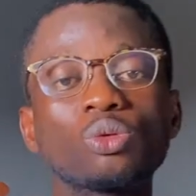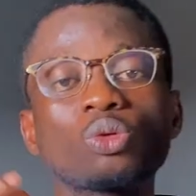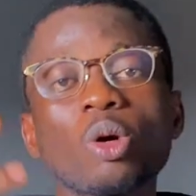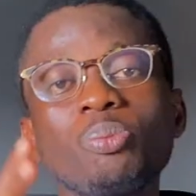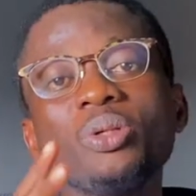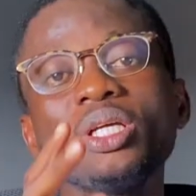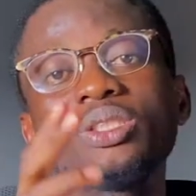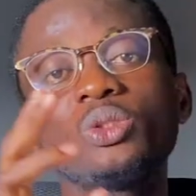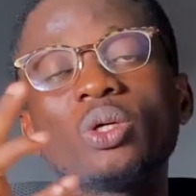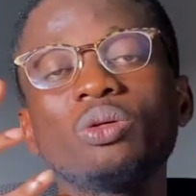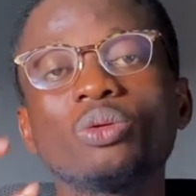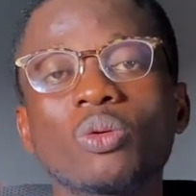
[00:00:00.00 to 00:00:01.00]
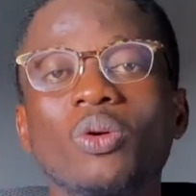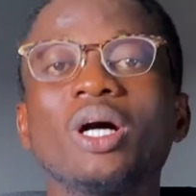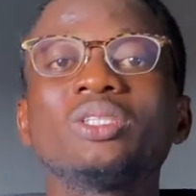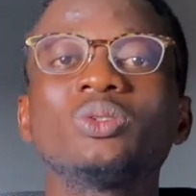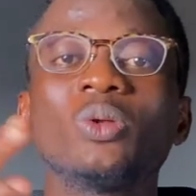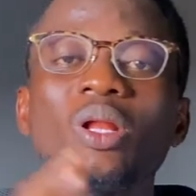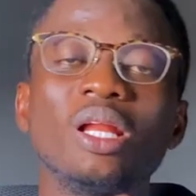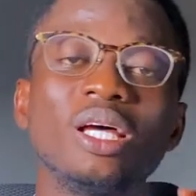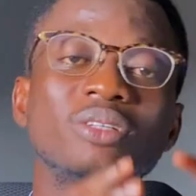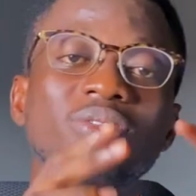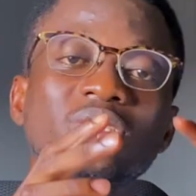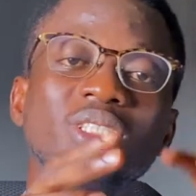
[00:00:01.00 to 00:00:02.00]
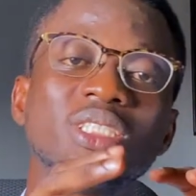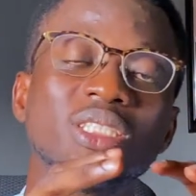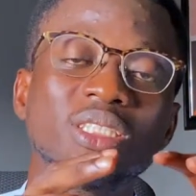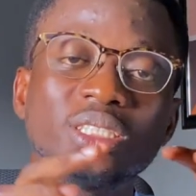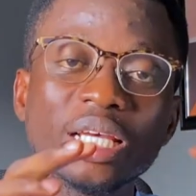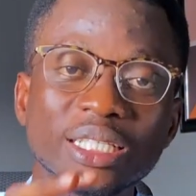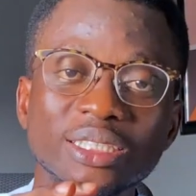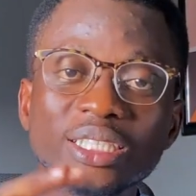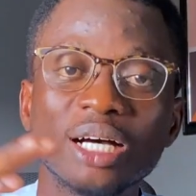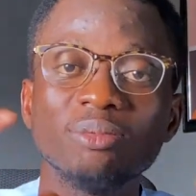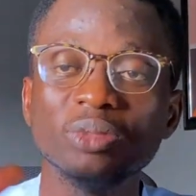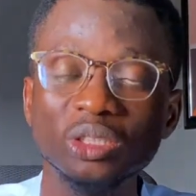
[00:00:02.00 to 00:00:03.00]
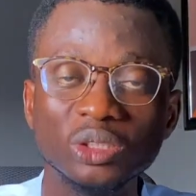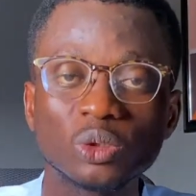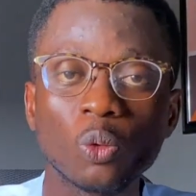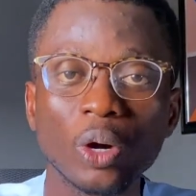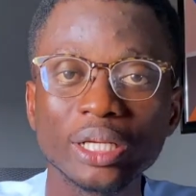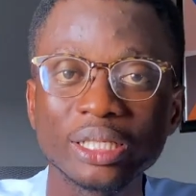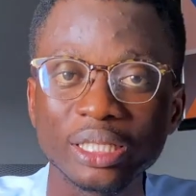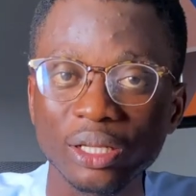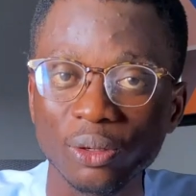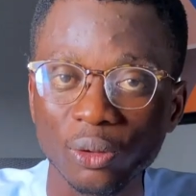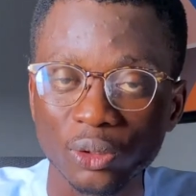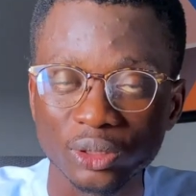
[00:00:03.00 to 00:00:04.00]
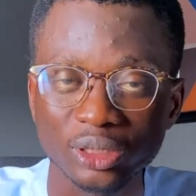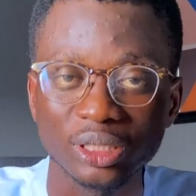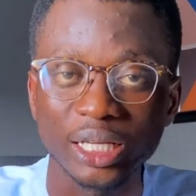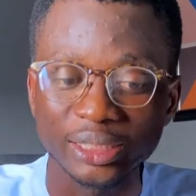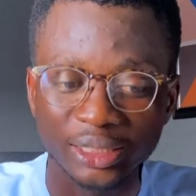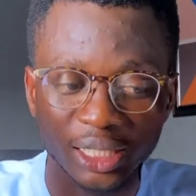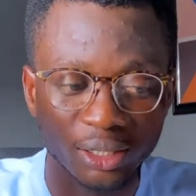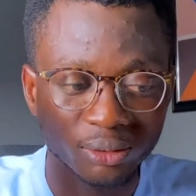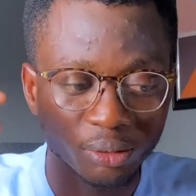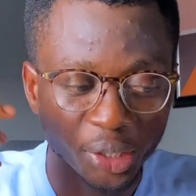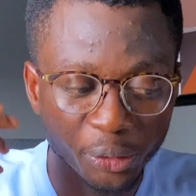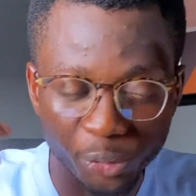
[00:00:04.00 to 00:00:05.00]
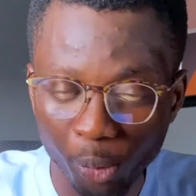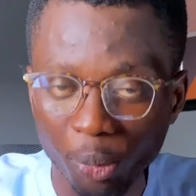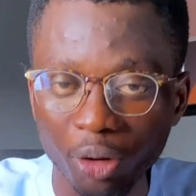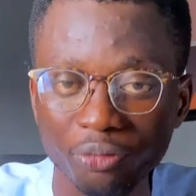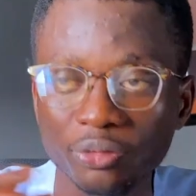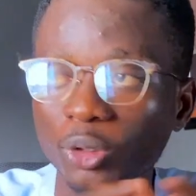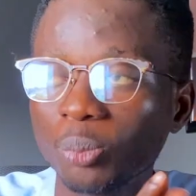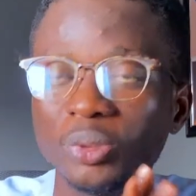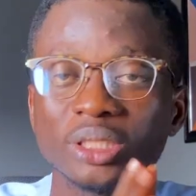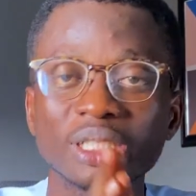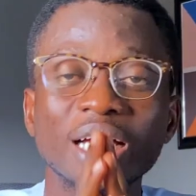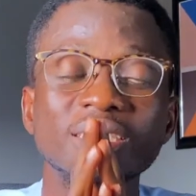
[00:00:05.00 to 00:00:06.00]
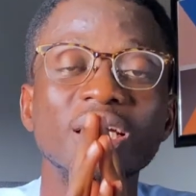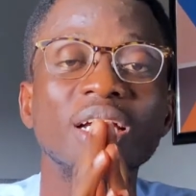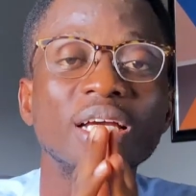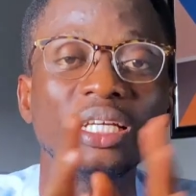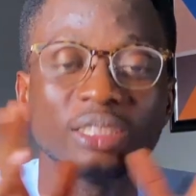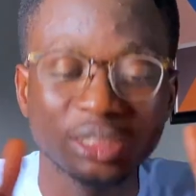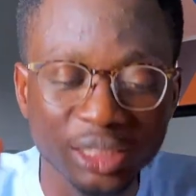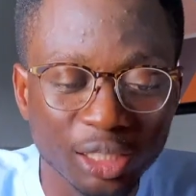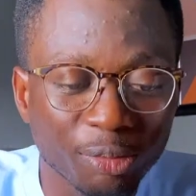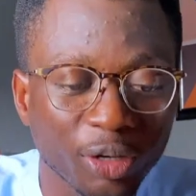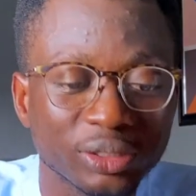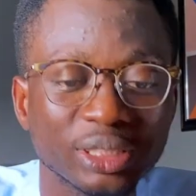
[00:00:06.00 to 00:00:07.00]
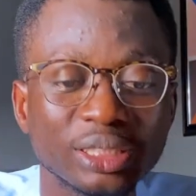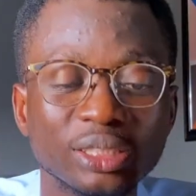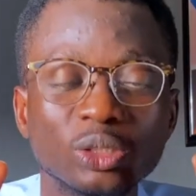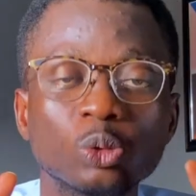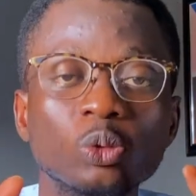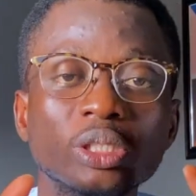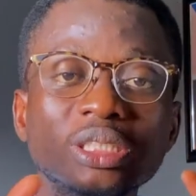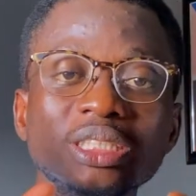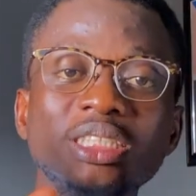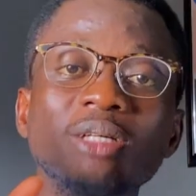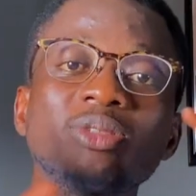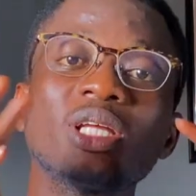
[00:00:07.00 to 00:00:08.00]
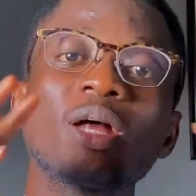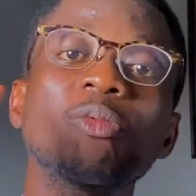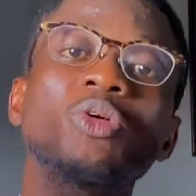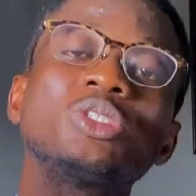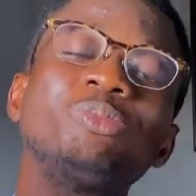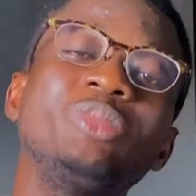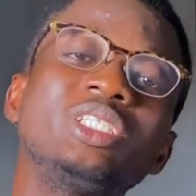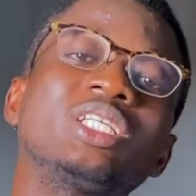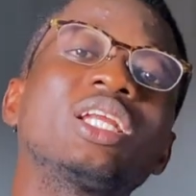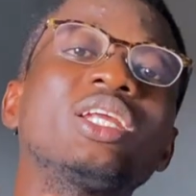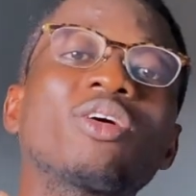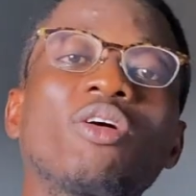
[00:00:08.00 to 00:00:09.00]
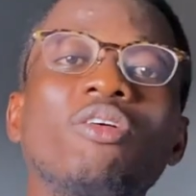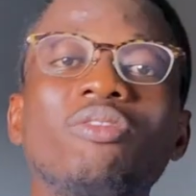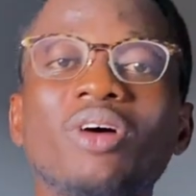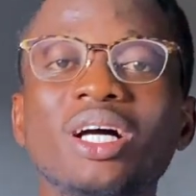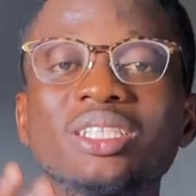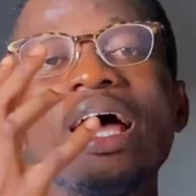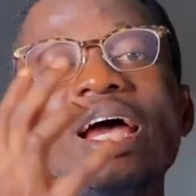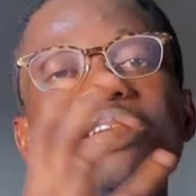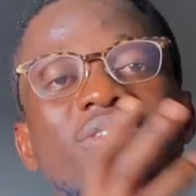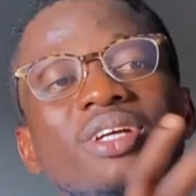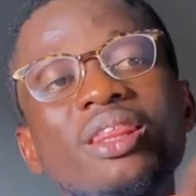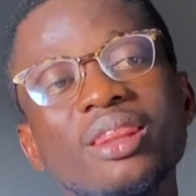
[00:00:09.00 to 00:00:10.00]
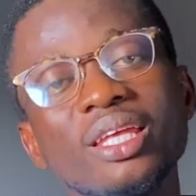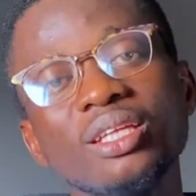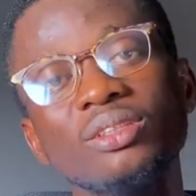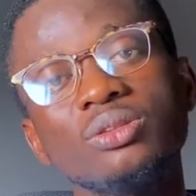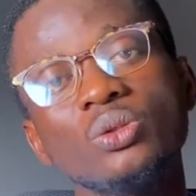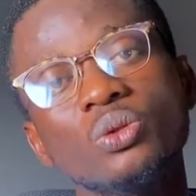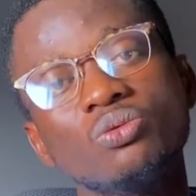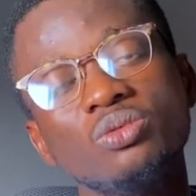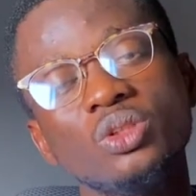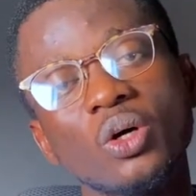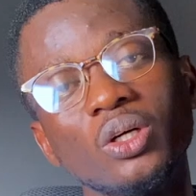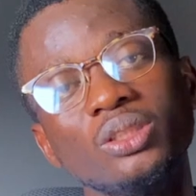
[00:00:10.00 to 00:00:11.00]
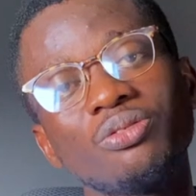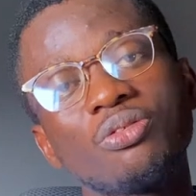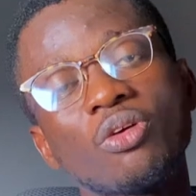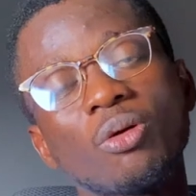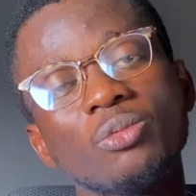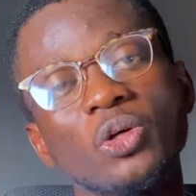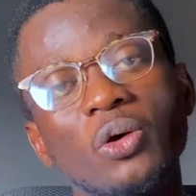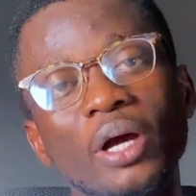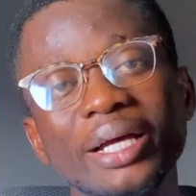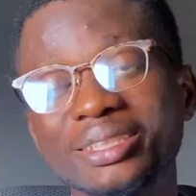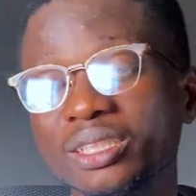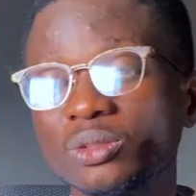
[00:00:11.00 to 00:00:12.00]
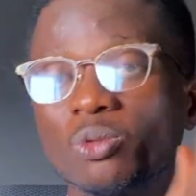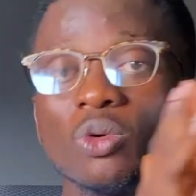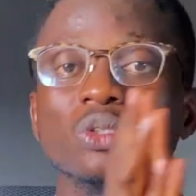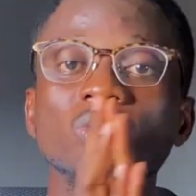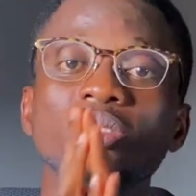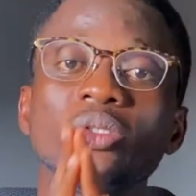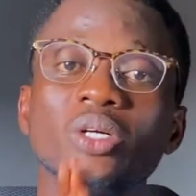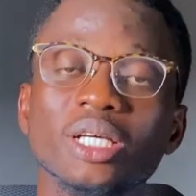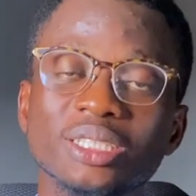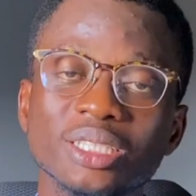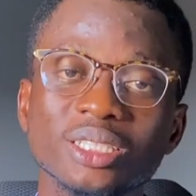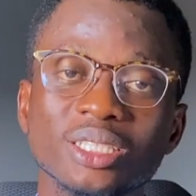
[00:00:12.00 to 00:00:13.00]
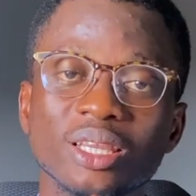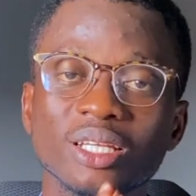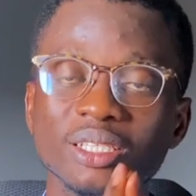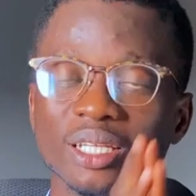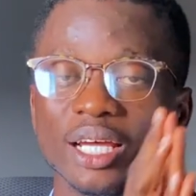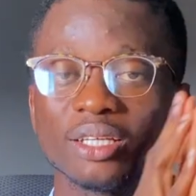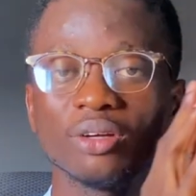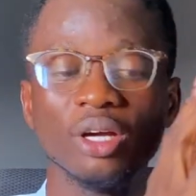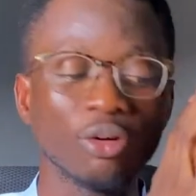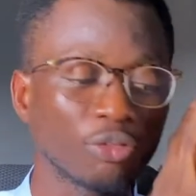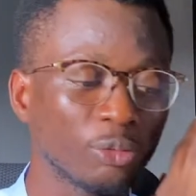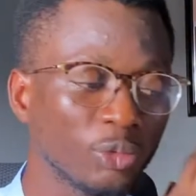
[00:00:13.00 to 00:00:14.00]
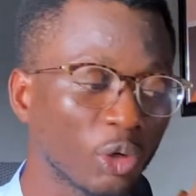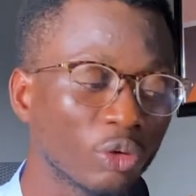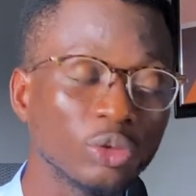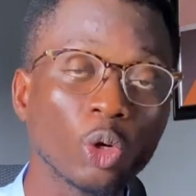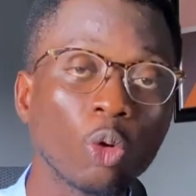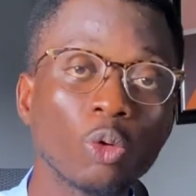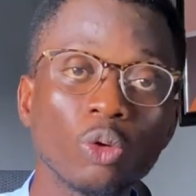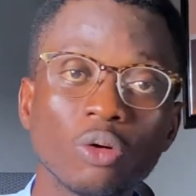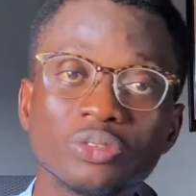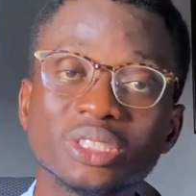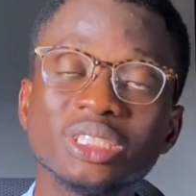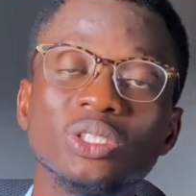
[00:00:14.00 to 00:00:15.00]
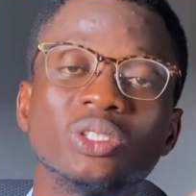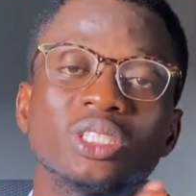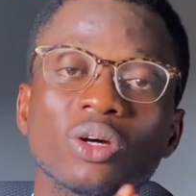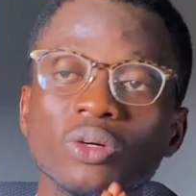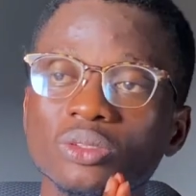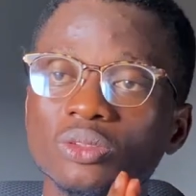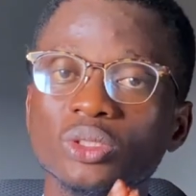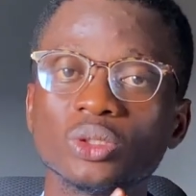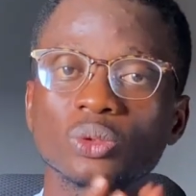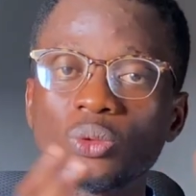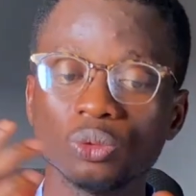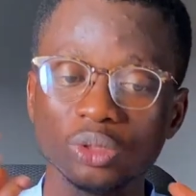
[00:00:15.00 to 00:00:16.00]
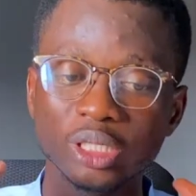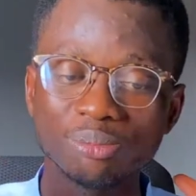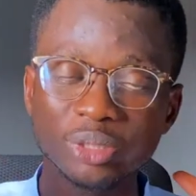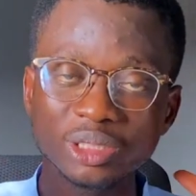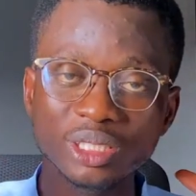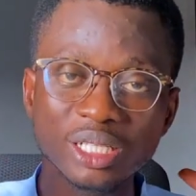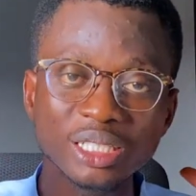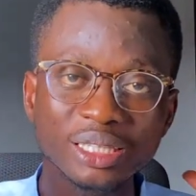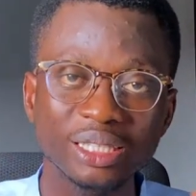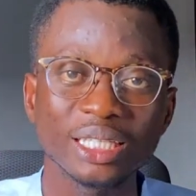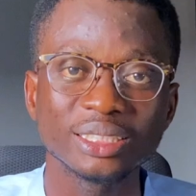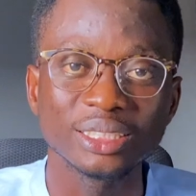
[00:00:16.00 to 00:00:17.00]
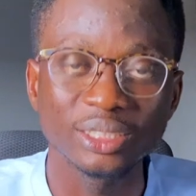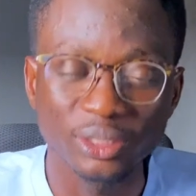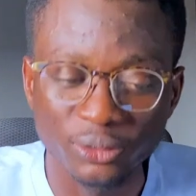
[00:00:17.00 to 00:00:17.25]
topics you are required to learn for this exam is quite a lot. Like there are a number of topics, and think about it this way: the JAMB syllabus basically covers everything you've done from your SS1 to your SS3, like from your whole of senior secondary school. They are basically testing the